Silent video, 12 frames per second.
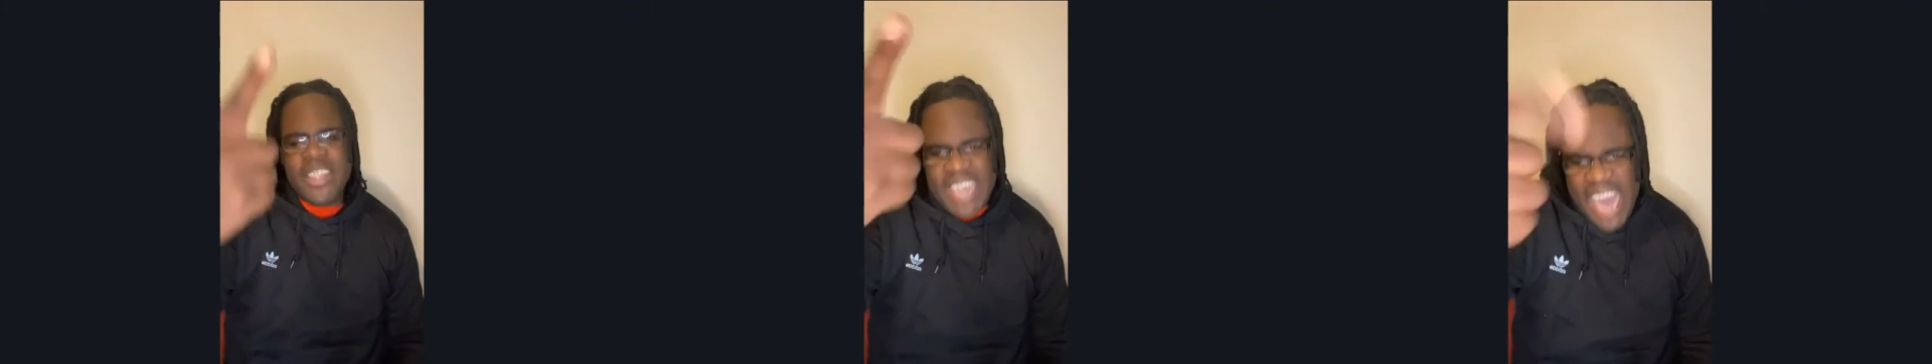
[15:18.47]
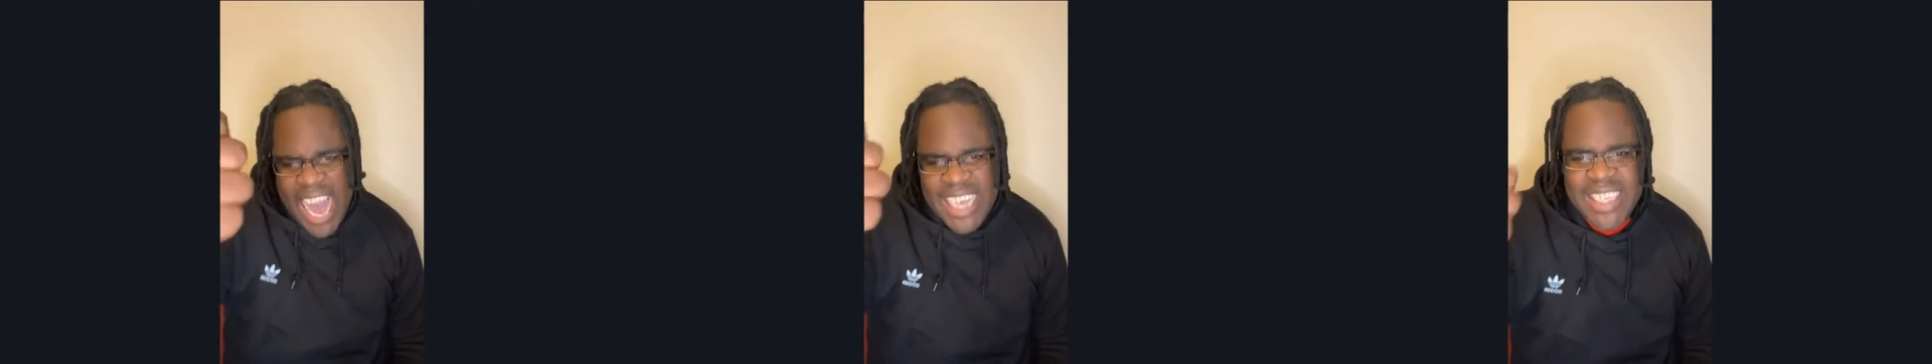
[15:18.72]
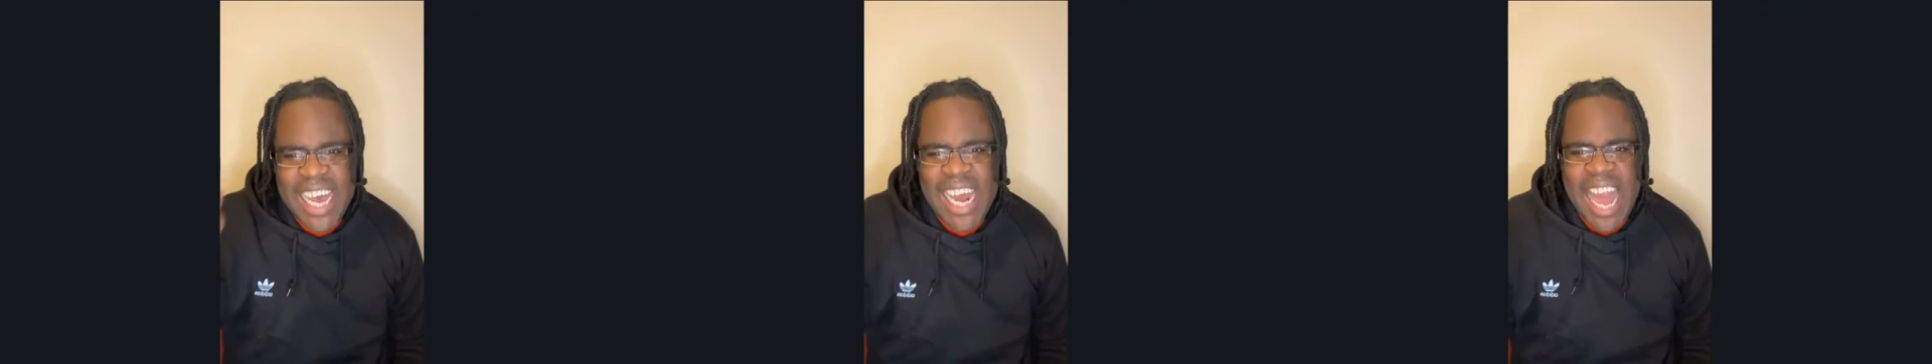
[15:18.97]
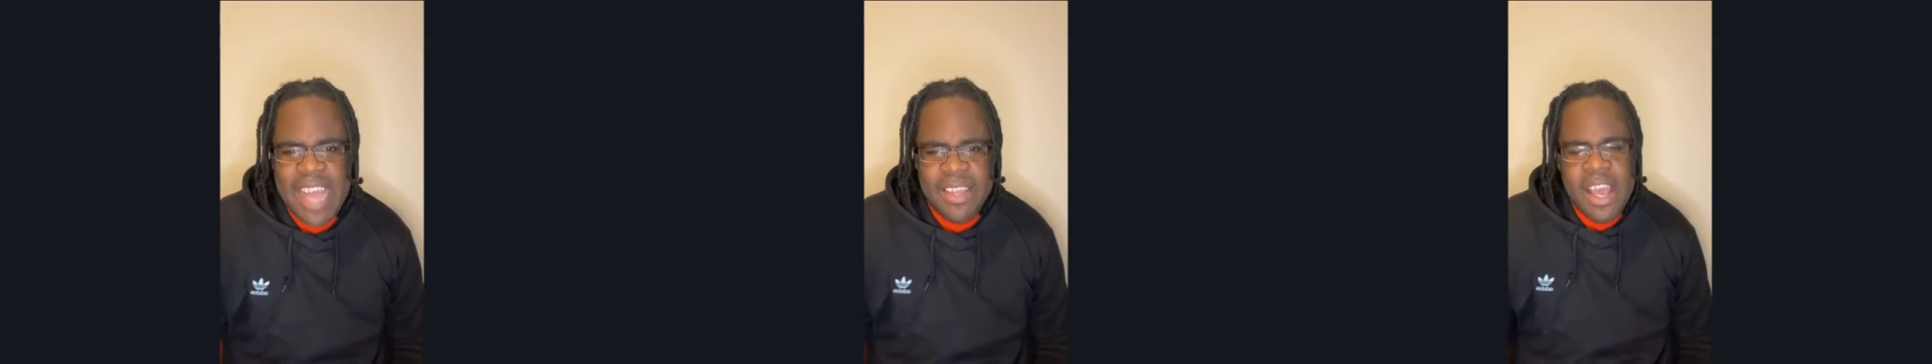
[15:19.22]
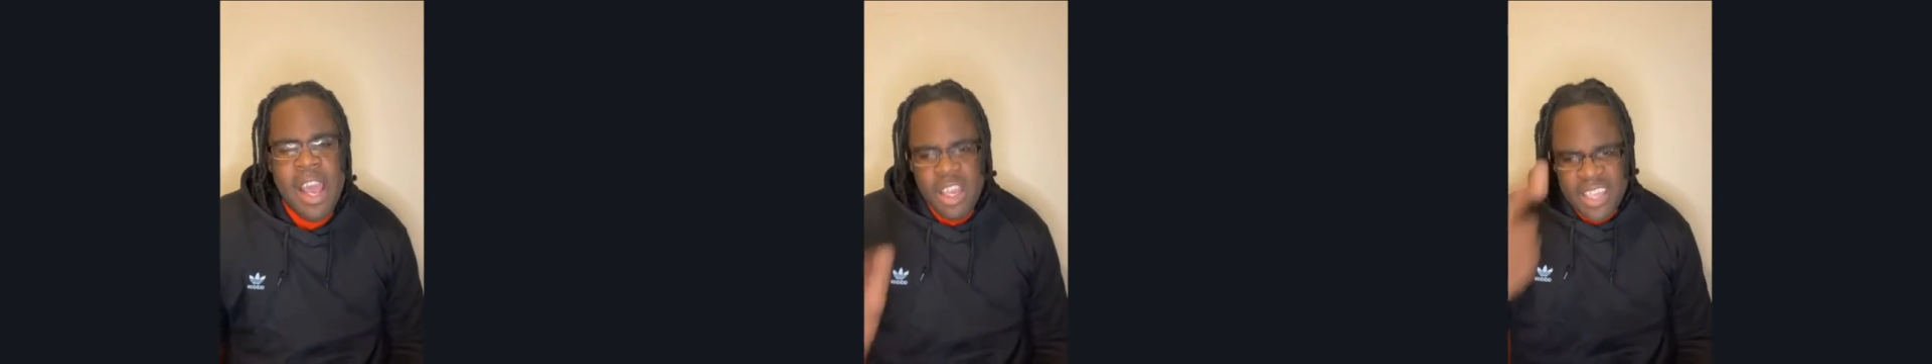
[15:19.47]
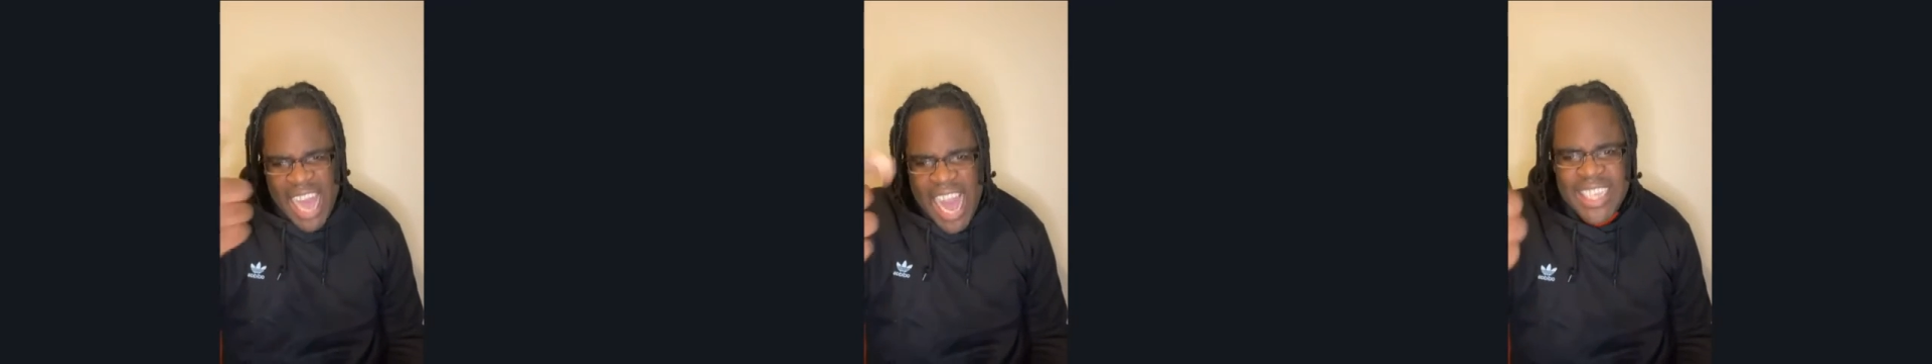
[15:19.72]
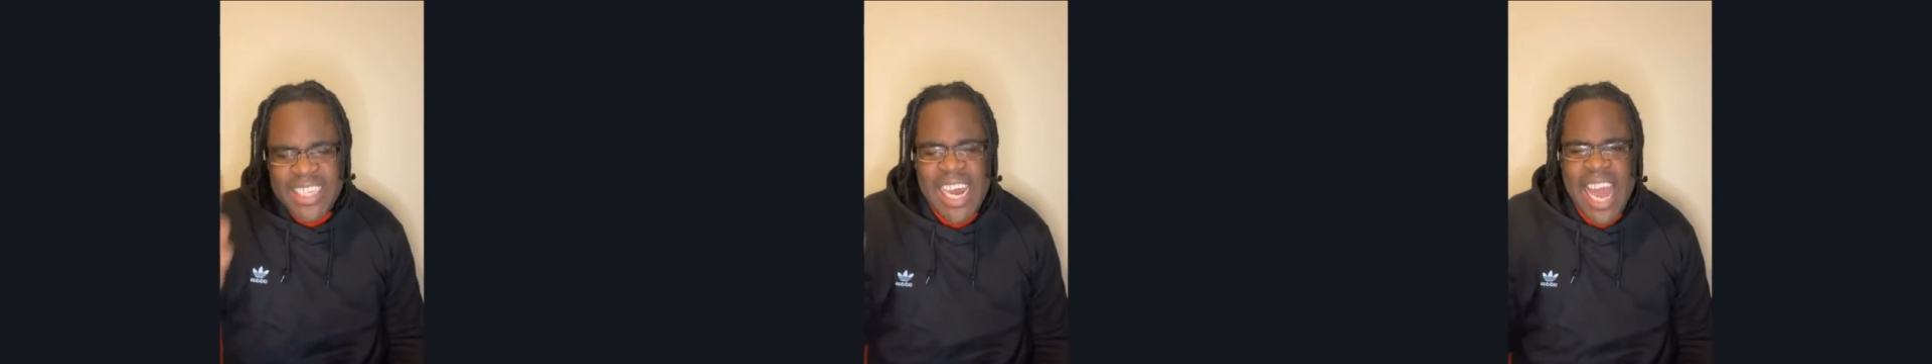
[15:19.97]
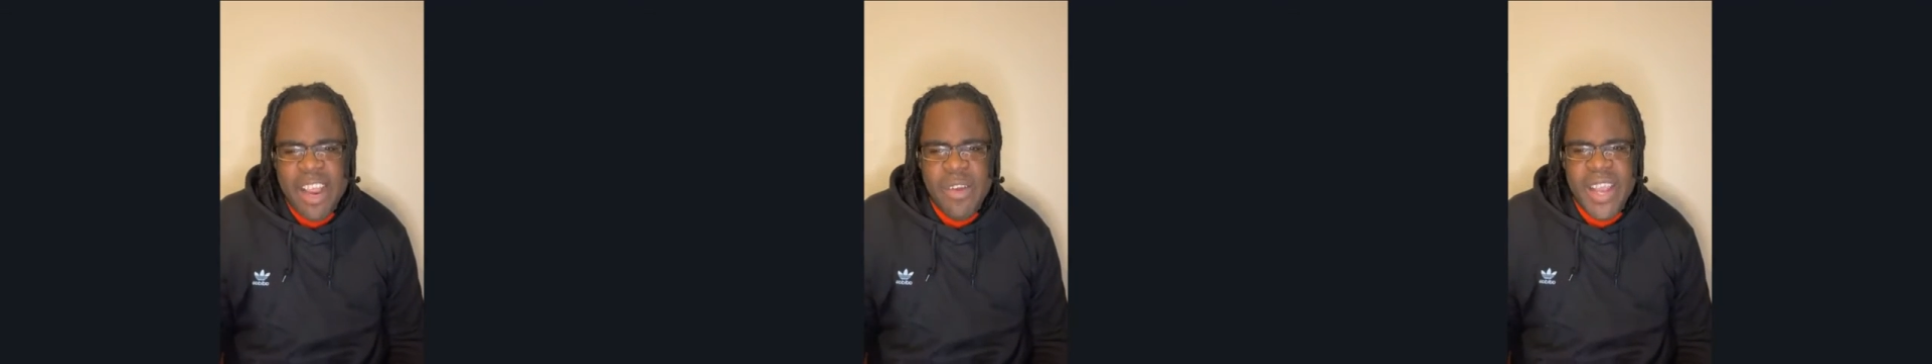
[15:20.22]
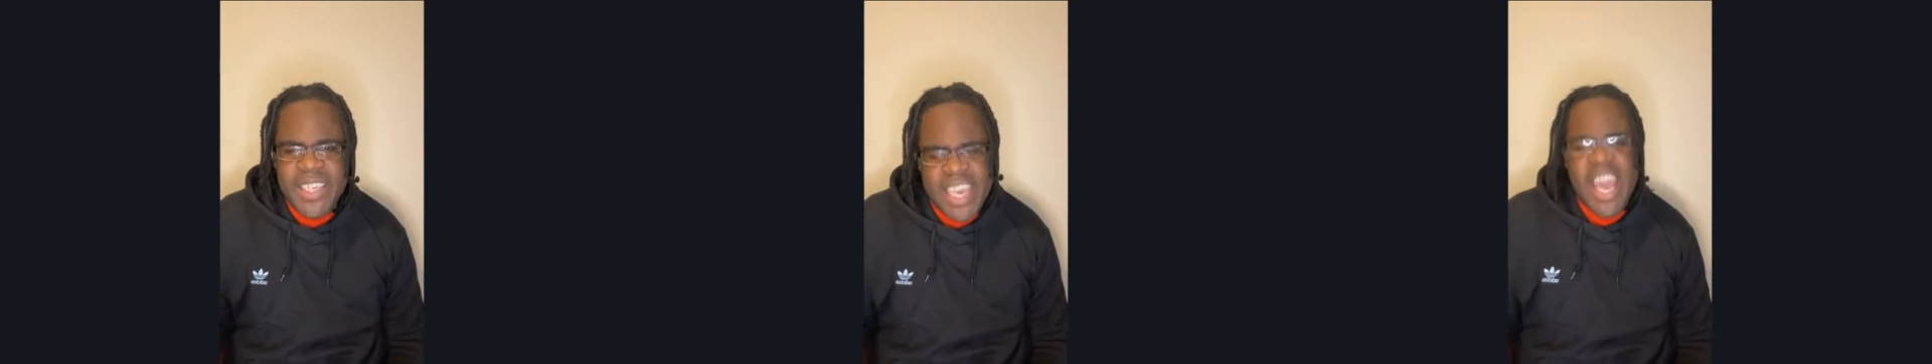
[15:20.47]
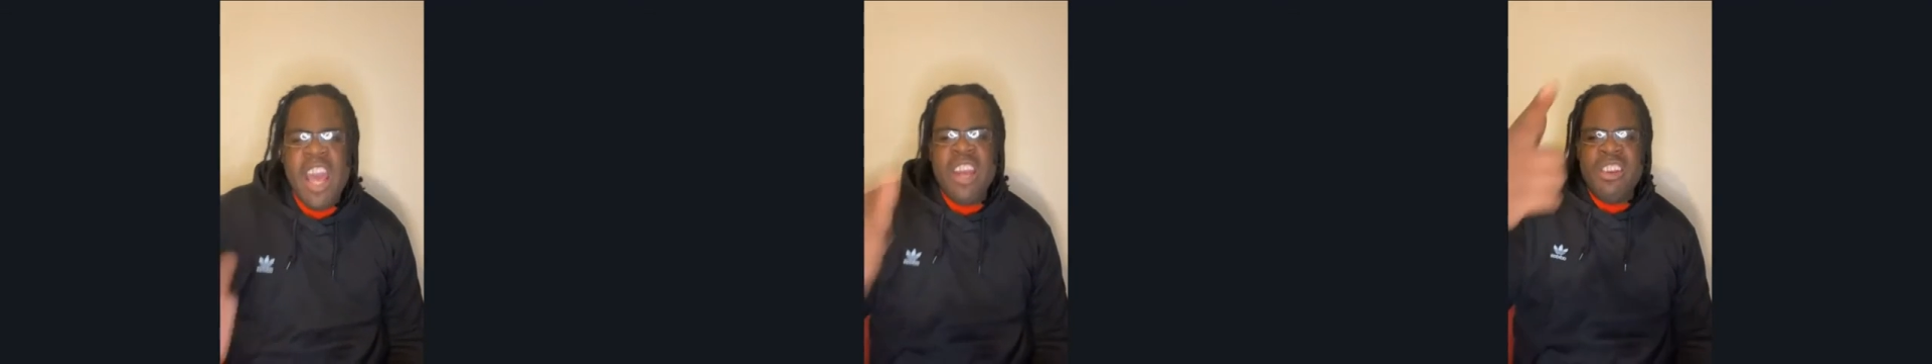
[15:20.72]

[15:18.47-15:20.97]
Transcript: Talk salad. Talk salad, Gracie.